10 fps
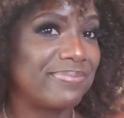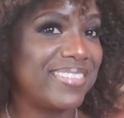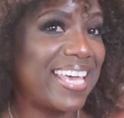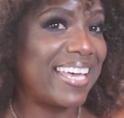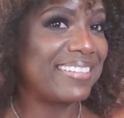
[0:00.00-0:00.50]

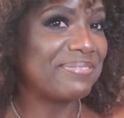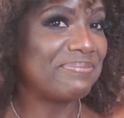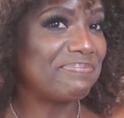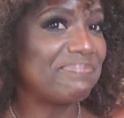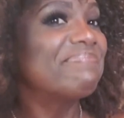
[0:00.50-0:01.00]
yeah,
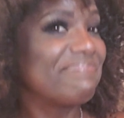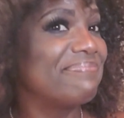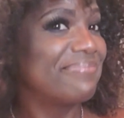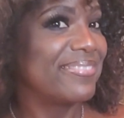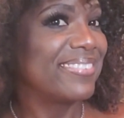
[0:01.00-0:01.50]

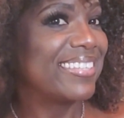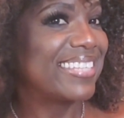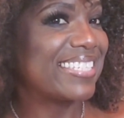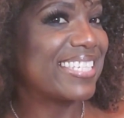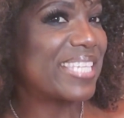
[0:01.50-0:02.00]

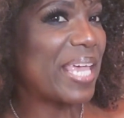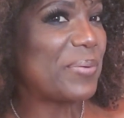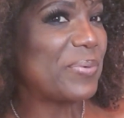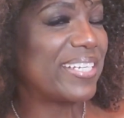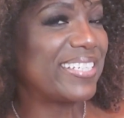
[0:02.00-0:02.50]
that's the
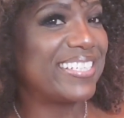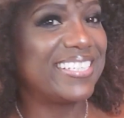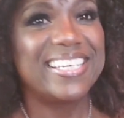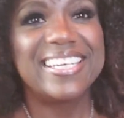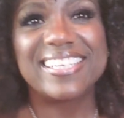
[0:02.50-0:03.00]
same one.
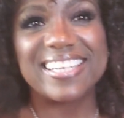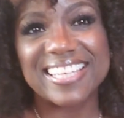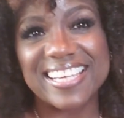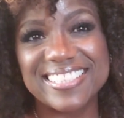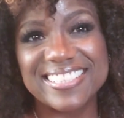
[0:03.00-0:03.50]
Y'all
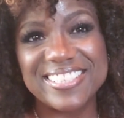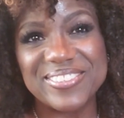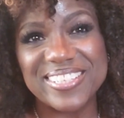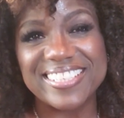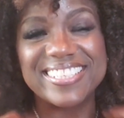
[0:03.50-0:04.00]
like this
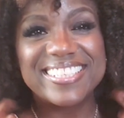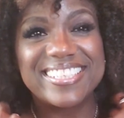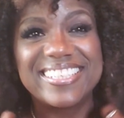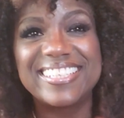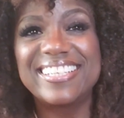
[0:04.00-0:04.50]
unit?
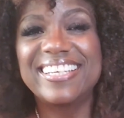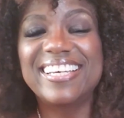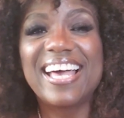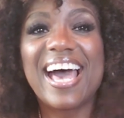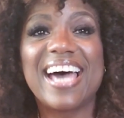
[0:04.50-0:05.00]

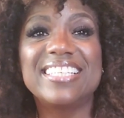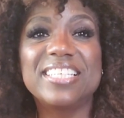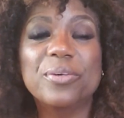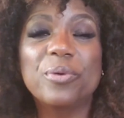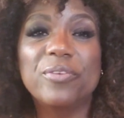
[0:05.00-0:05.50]
I
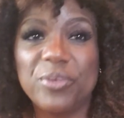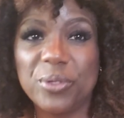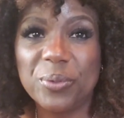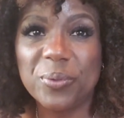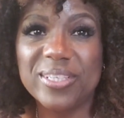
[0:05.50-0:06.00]
did a
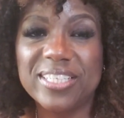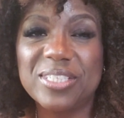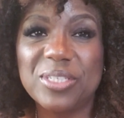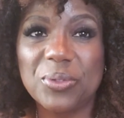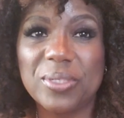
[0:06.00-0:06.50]
review on
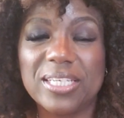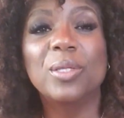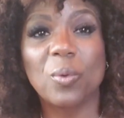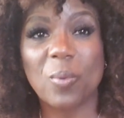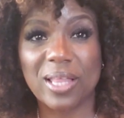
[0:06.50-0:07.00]
this unit a
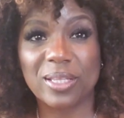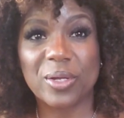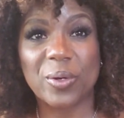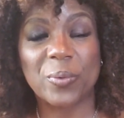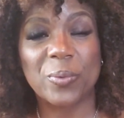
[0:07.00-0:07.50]
little while
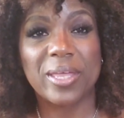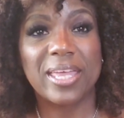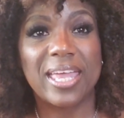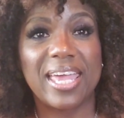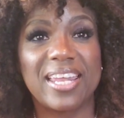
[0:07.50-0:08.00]
ago,
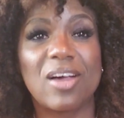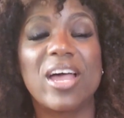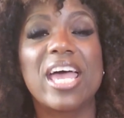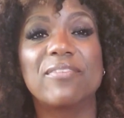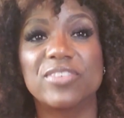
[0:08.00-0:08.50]
and I'll
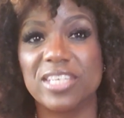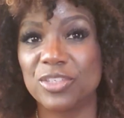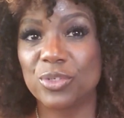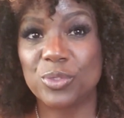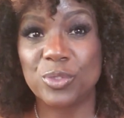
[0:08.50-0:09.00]
have to
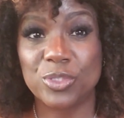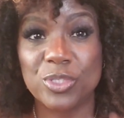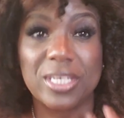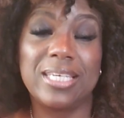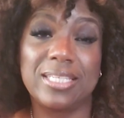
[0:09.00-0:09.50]
introduce
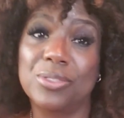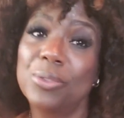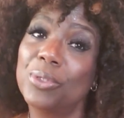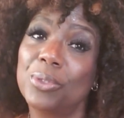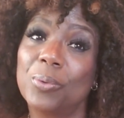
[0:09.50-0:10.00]
it to
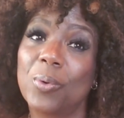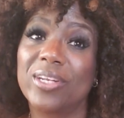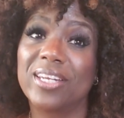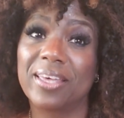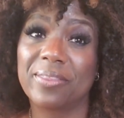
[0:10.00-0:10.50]
you
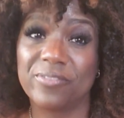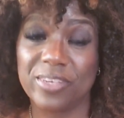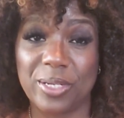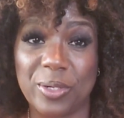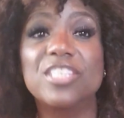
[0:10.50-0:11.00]
on another
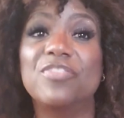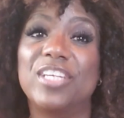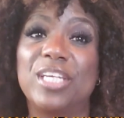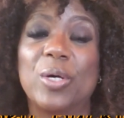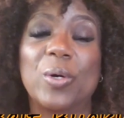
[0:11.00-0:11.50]
video. This
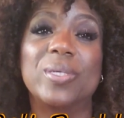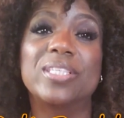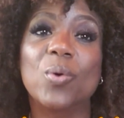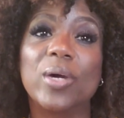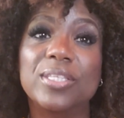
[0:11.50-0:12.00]
video is
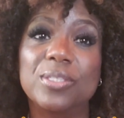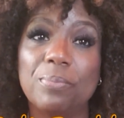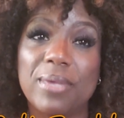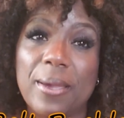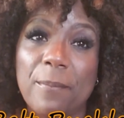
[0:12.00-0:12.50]
going to
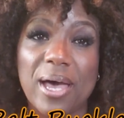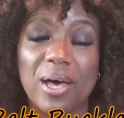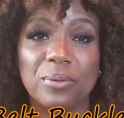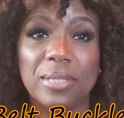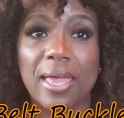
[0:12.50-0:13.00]
be
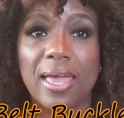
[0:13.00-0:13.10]
about